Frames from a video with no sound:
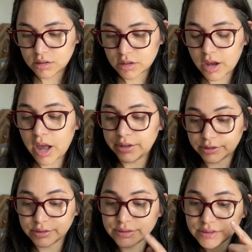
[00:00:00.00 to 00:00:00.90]

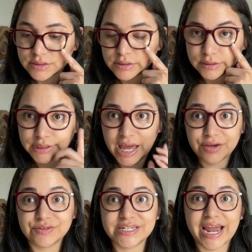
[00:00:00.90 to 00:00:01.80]
colors
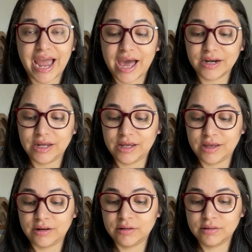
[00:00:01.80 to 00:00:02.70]
left to add
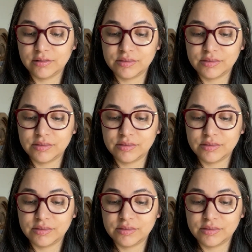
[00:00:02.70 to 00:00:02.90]
in